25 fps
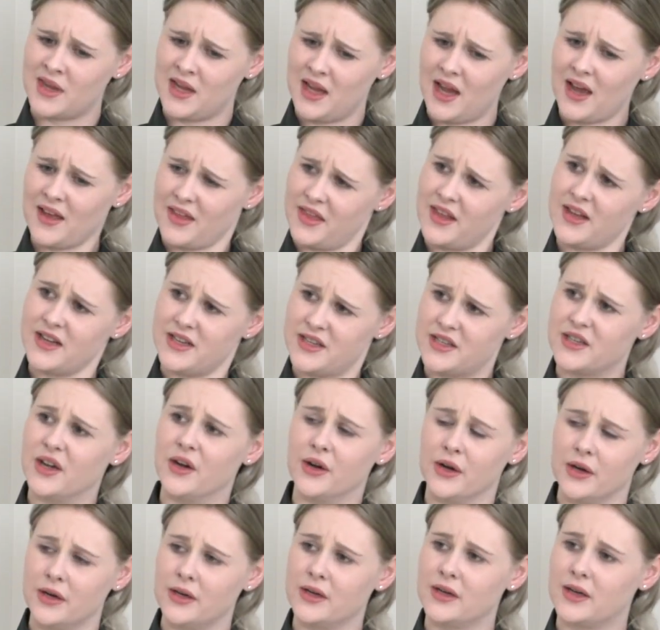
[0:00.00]
Yeah, I think so.
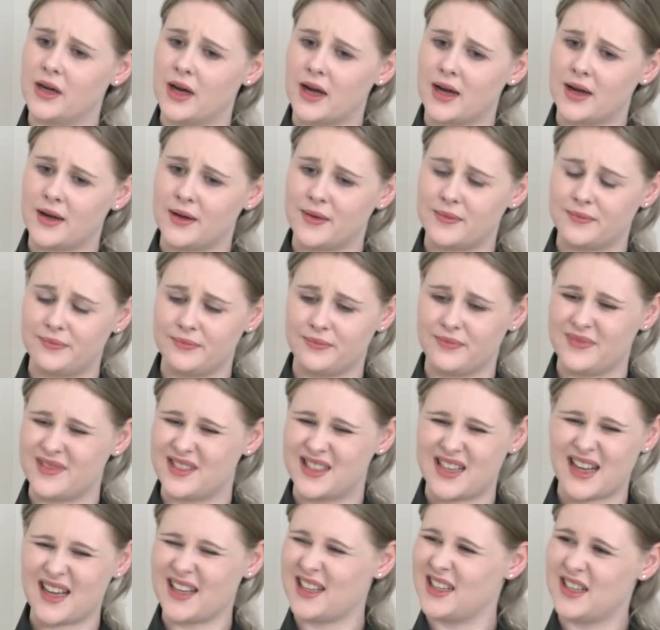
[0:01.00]

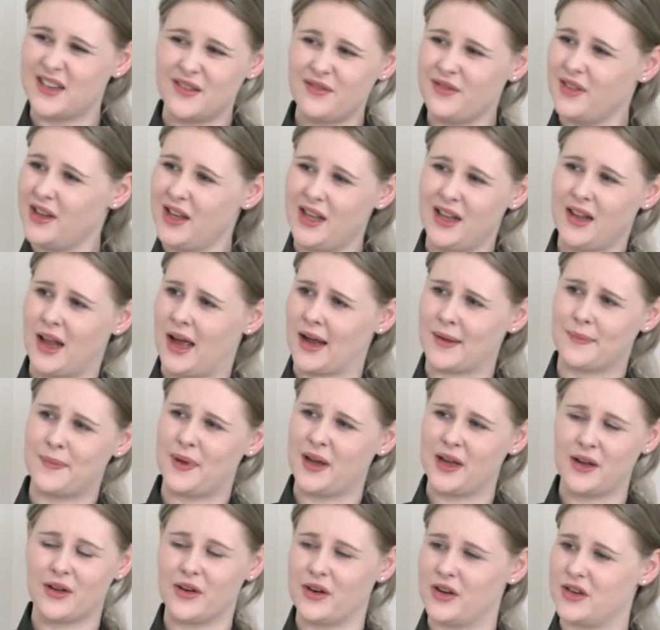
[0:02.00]
Taylor didn't really like
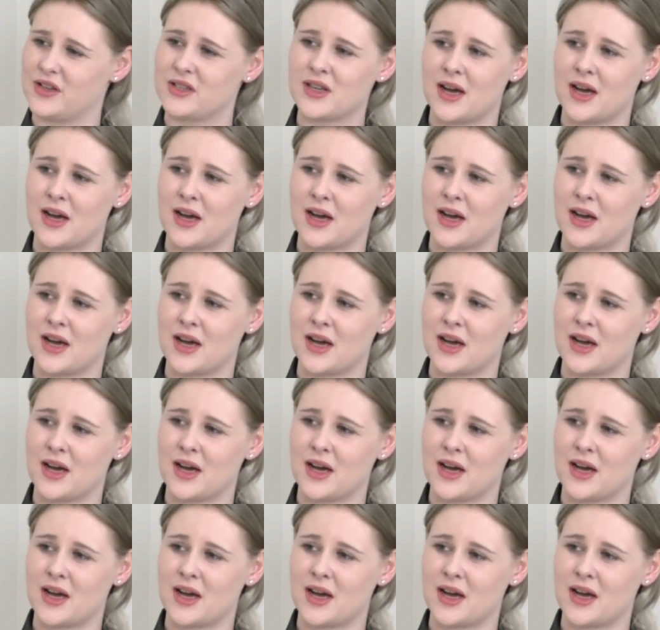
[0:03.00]
being on her